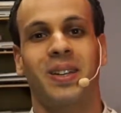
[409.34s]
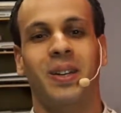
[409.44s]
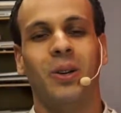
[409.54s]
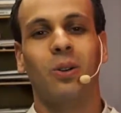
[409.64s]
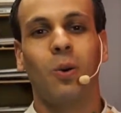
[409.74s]

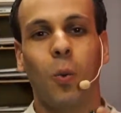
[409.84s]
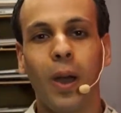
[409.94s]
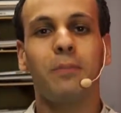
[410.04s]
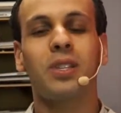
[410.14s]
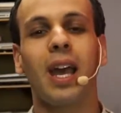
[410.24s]
or a
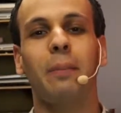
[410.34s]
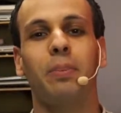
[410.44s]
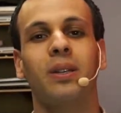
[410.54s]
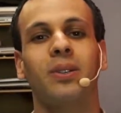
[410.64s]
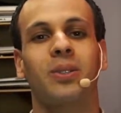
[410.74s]
website
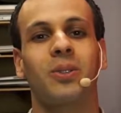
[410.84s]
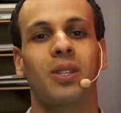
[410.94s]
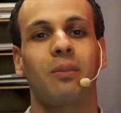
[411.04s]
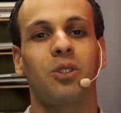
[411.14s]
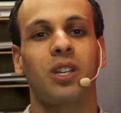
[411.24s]
built or
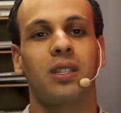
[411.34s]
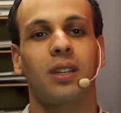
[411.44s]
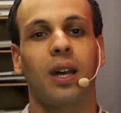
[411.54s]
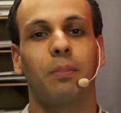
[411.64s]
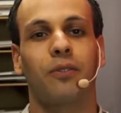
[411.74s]
some shit
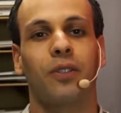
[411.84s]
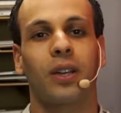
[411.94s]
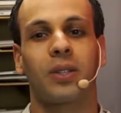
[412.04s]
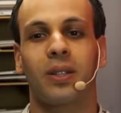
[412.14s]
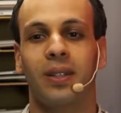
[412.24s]
set up or
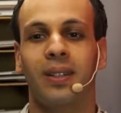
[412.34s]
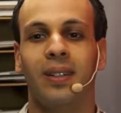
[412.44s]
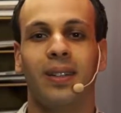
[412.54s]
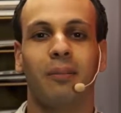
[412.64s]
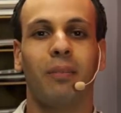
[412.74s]
fixed,
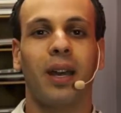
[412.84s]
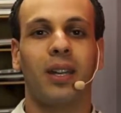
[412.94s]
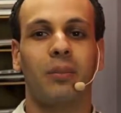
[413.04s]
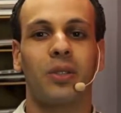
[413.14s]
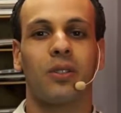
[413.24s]
my
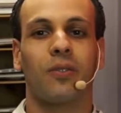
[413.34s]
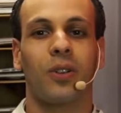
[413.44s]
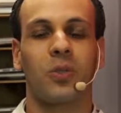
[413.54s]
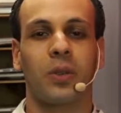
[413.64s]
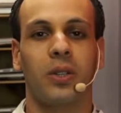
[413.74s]
number's the
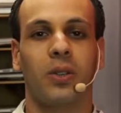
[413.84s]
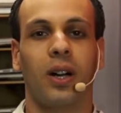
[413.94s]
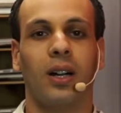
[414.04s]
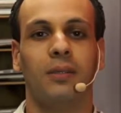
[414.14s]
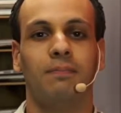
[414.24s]
first one you
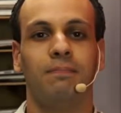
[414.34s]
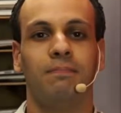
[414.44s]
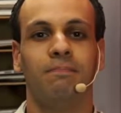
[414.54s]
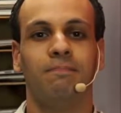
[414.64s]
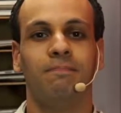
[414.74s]
call.
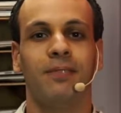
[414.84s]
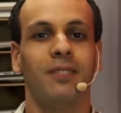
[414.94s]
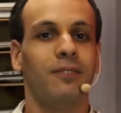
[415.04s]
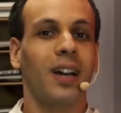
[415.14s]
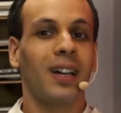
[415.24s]

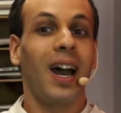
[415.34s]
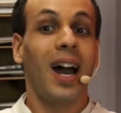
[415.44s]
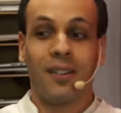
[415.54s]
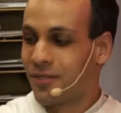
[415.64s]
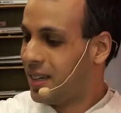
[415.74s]
And fuck
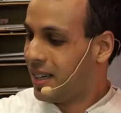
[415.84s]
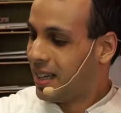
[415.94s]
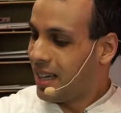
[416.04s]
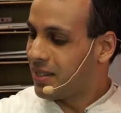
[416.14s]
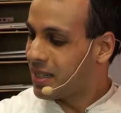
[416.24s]
off.
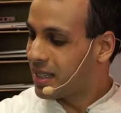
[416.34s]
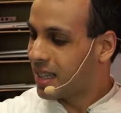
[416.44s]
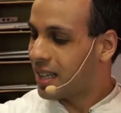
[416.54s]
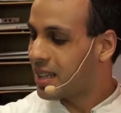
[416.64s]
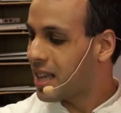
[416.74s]
And really,
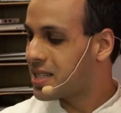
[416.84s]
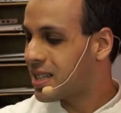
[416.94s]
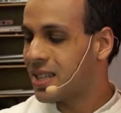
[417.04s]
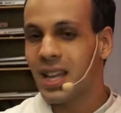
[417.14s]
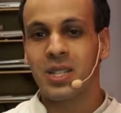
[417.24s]
that's
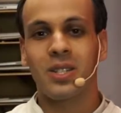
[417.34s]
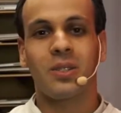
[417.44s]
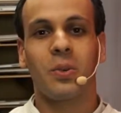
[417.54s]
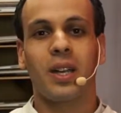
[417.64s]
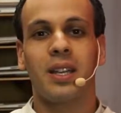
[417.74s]
just
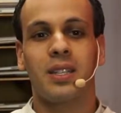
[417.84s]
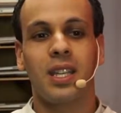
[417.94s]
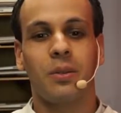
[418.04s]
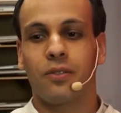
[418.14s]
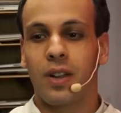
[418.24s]
the way I see
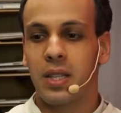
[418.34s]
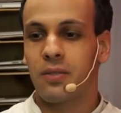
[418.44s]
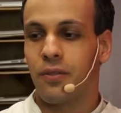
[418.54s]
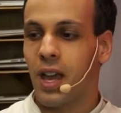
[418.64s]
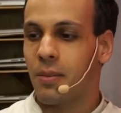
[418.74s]
it with friends
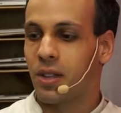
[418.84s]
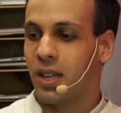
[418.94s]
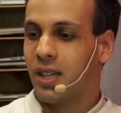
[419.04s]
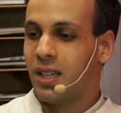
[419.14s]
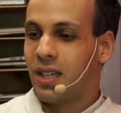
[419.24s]
and family.
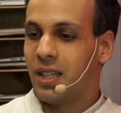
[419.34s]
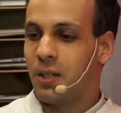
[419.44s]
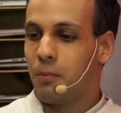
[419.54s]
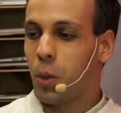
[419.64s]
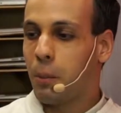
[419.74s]
You know,
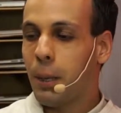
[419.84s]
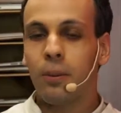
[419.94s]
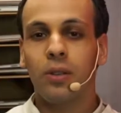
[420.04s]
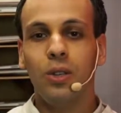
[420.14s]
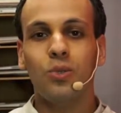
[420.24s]
when
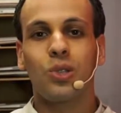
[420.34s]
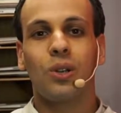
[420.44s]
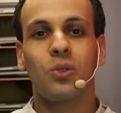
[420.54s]
people use those